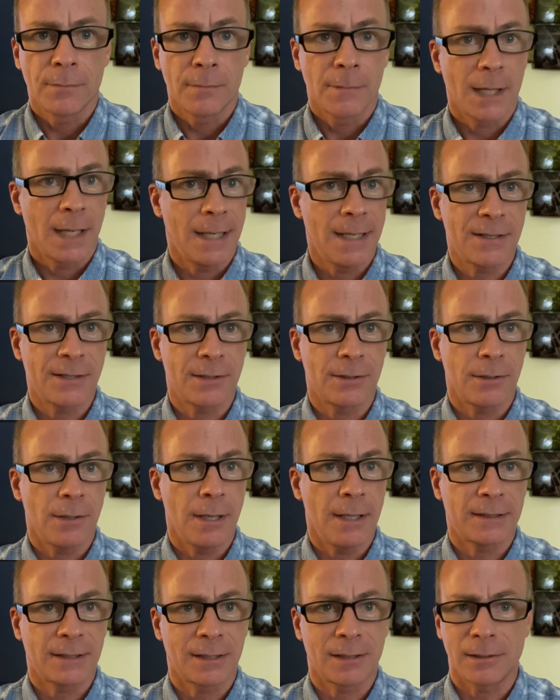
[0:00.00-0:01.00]
It's
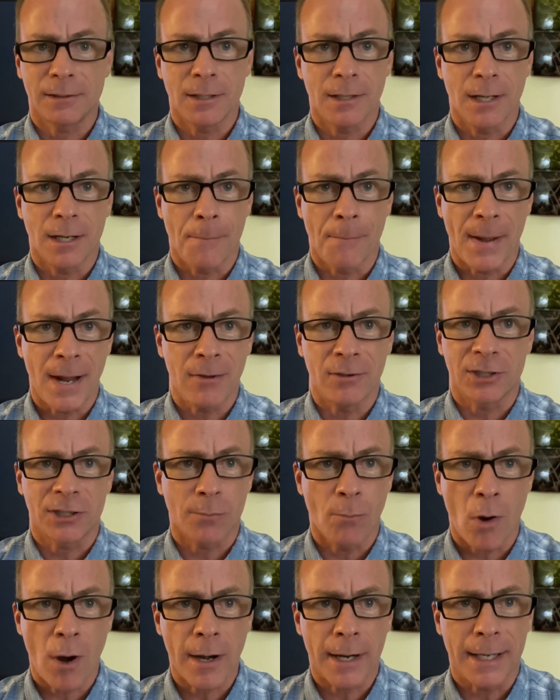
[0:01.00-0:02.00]
a balanced
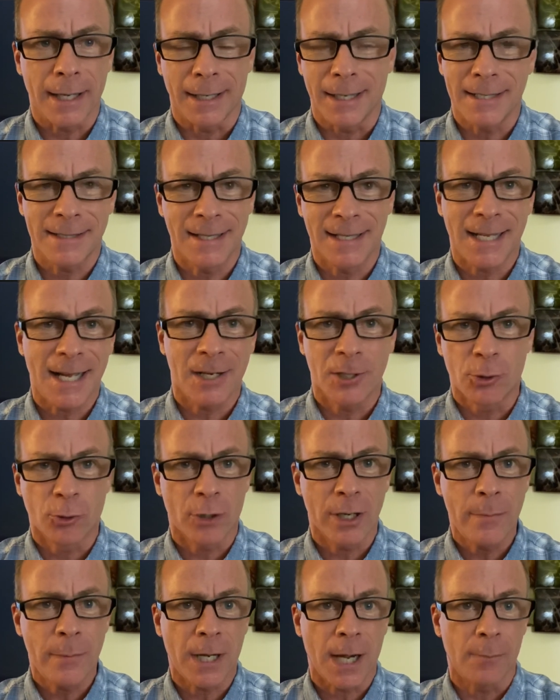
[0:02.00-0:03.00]
market. Isn't that a
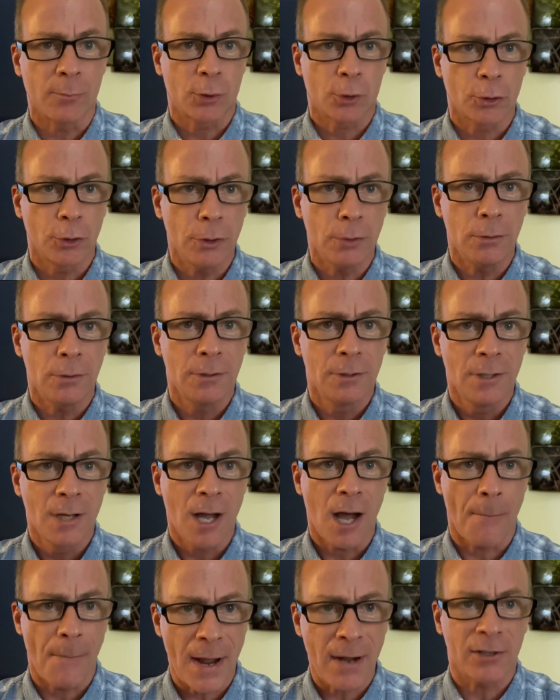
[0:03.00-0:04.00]
dream come true?
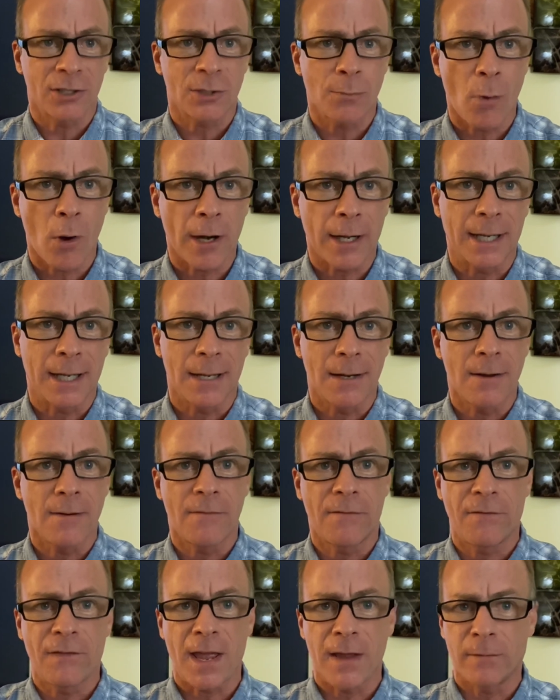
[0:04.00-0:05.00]
A balanced market
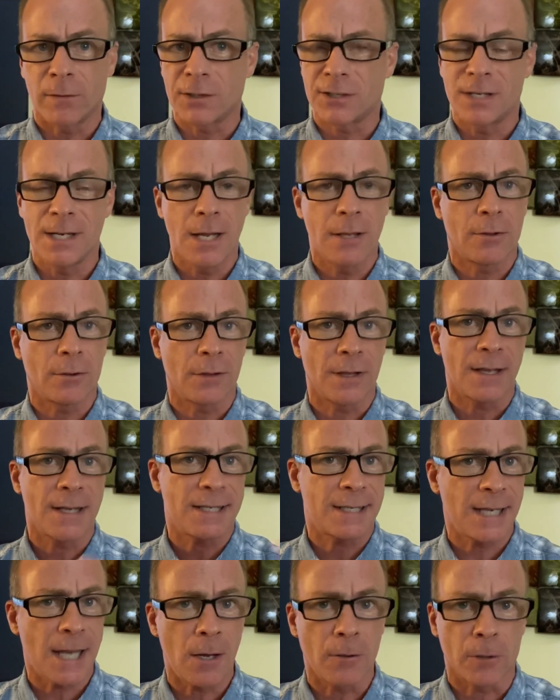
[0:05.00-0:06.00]
favors neither the
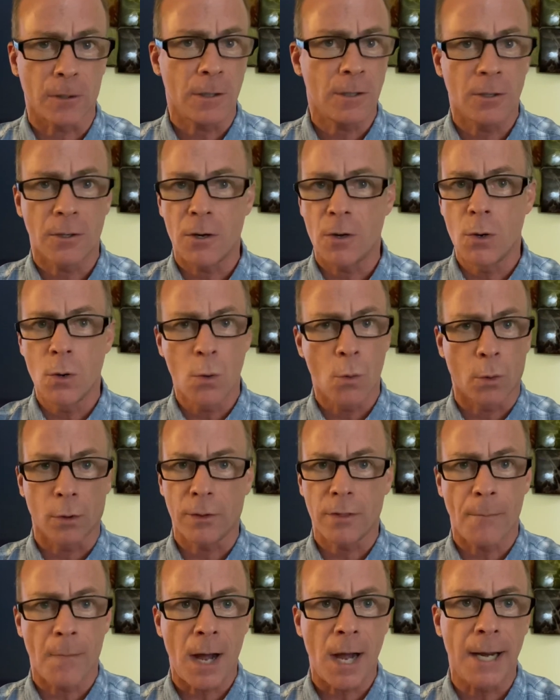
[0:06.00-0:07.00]
seller nor
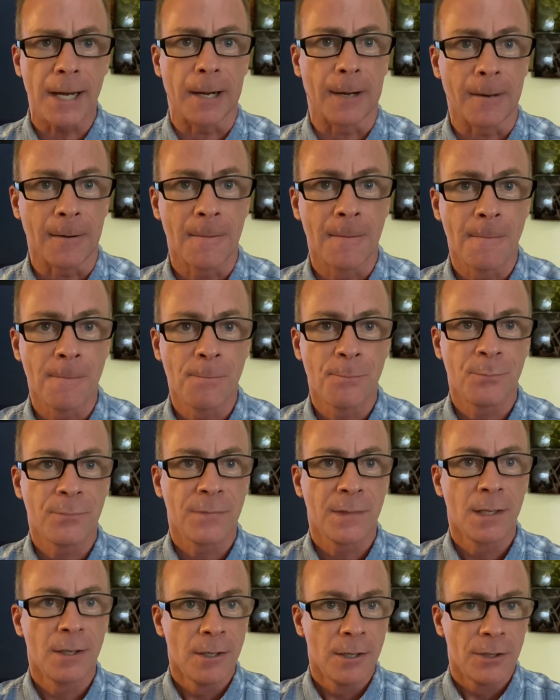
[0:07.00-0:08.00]
the buyer.
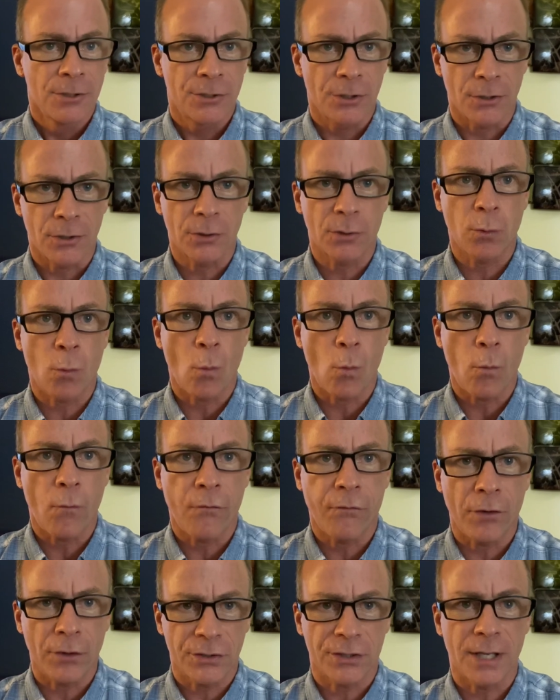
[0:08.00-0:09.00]
So there's
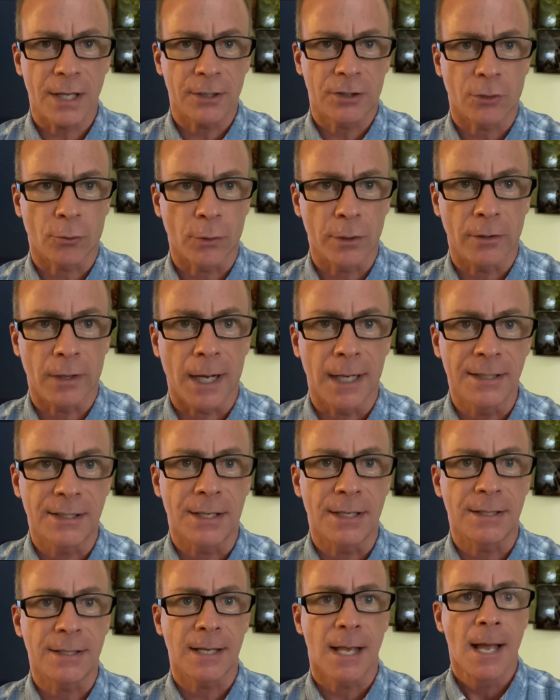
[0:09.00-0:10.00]
first thing to realize
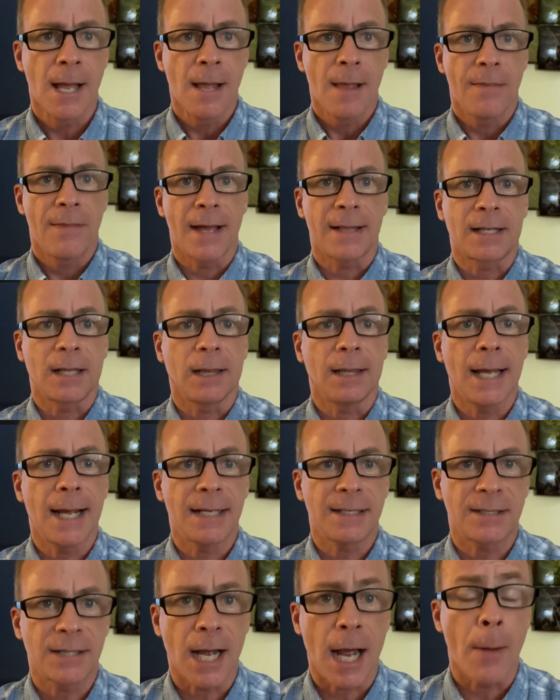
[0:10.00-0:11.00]
is that the
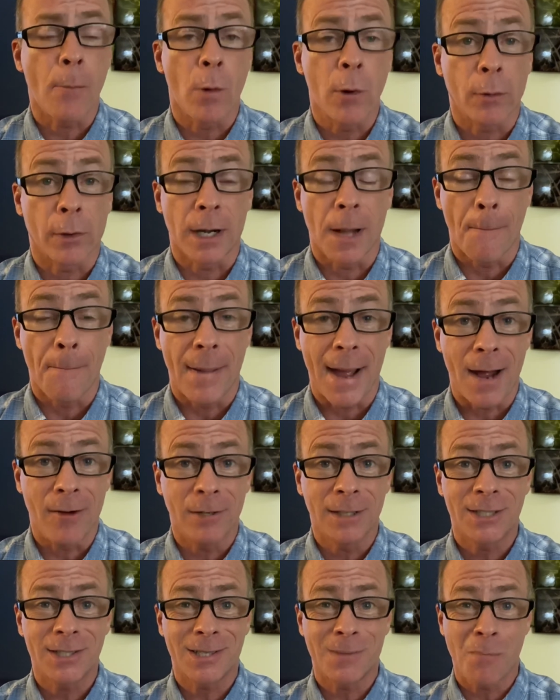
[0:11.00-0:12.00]
last time we were in a
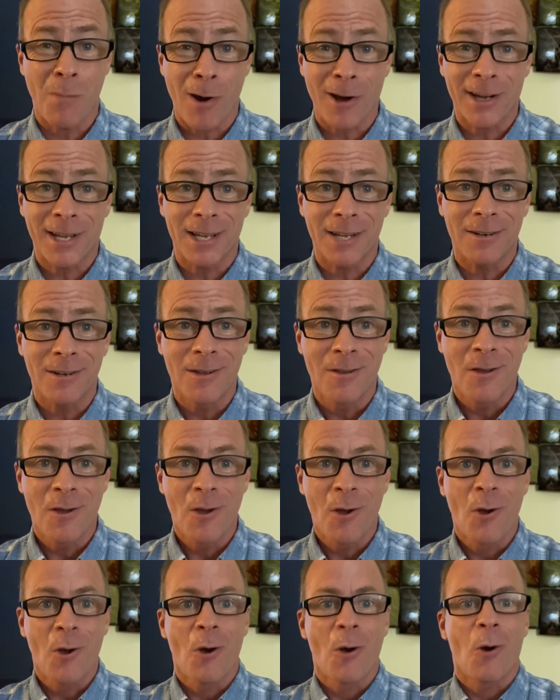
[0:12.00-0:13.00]
balanced market
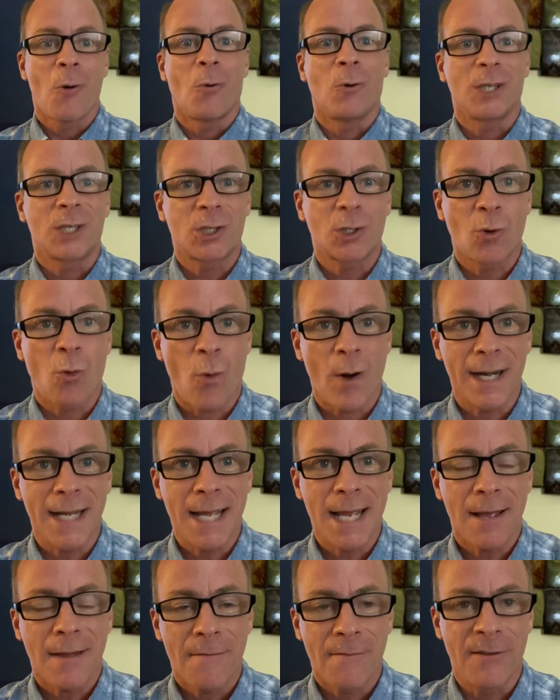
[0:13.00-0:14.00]
was
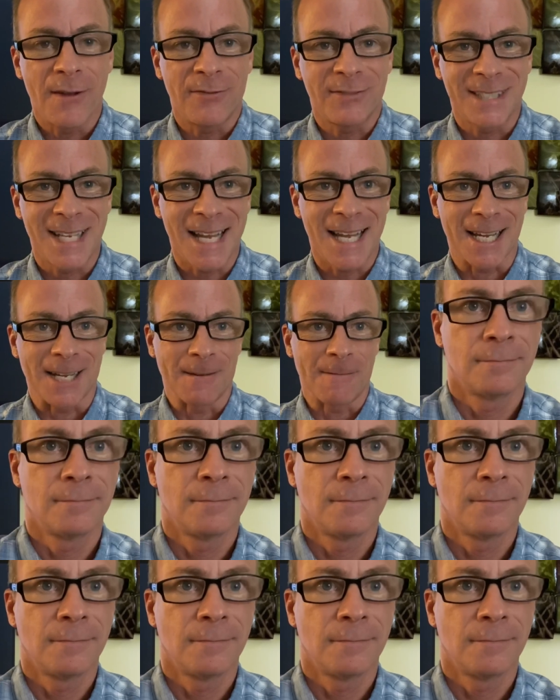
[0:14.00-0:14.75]
2015.